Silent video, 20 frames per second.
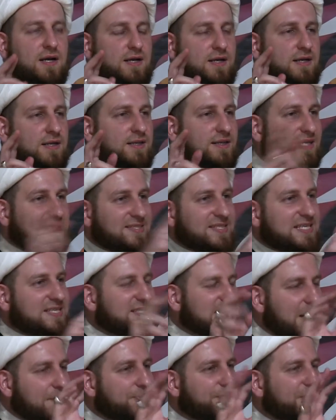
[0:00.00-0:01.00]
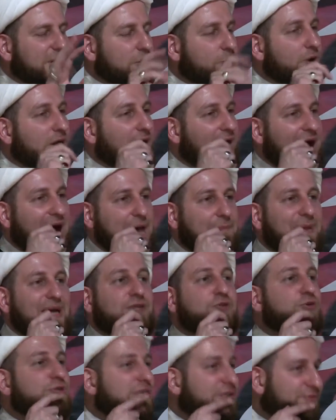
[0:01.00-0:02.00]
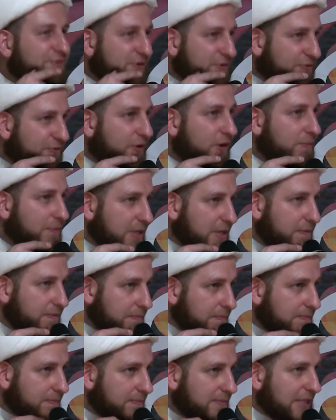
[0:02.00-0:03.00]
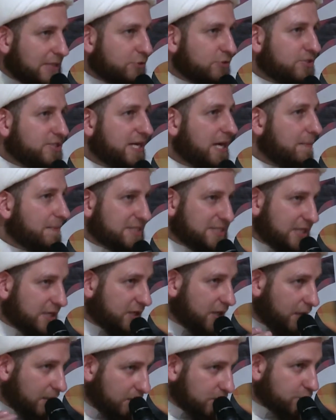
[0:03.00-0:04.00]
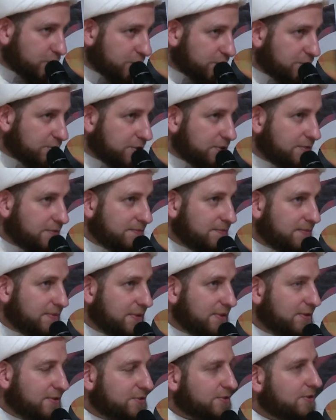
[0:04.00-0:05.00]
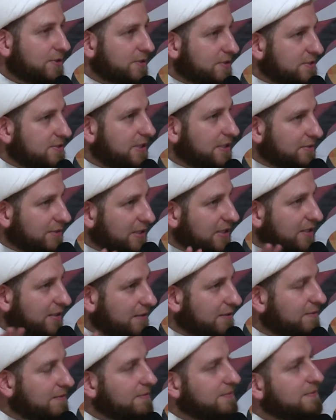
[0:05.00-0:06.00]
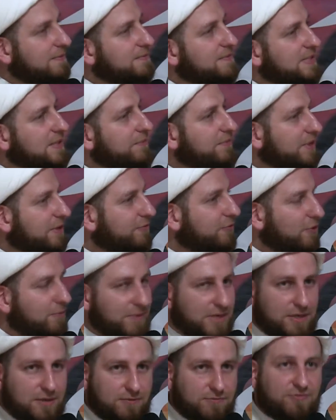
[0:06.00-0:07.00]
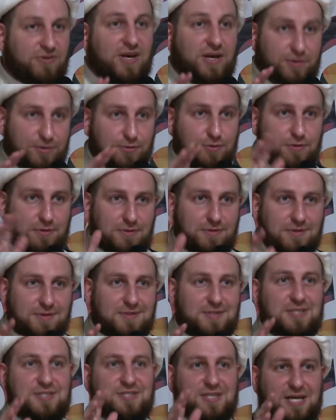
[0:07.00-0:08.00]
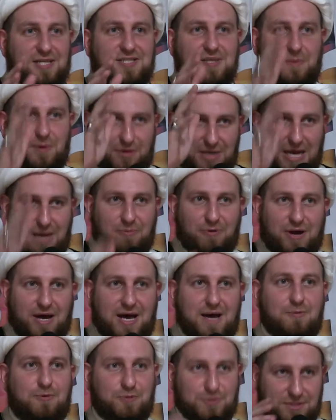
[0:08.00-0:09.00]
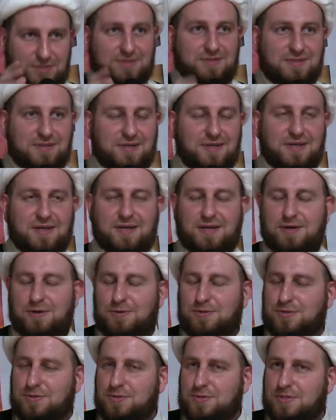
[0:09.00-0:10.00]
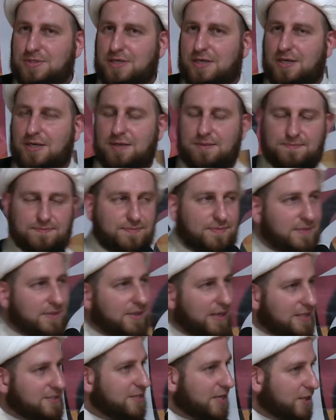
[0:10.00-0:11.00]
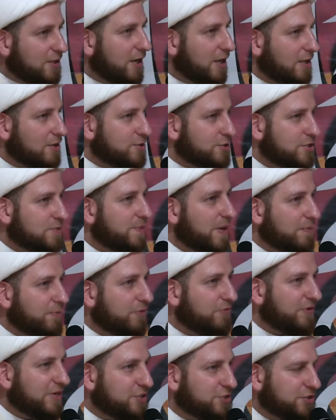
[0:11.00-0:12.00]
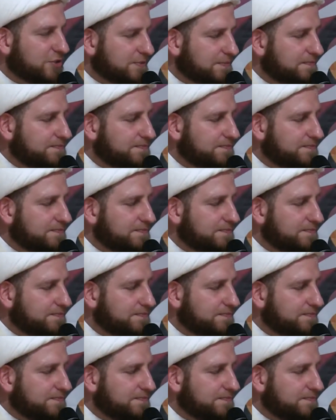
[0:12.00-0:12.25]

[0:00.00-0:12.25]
This is something where I beg to differ from him. Not to say I'm a psychologist, you know, so it's not really something for me fair to discuss about Abraham, who's a psychologist by profession.